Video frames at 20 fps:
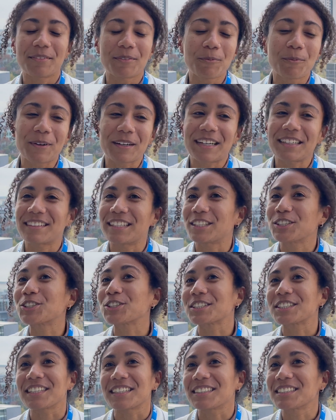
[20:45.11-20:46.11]
what I teach
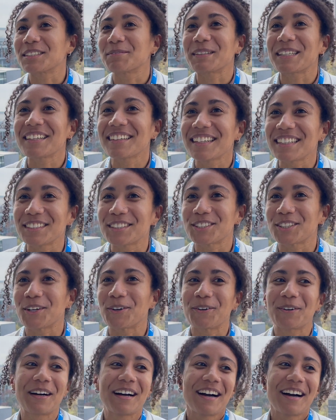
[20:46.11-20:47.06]
excites me. And so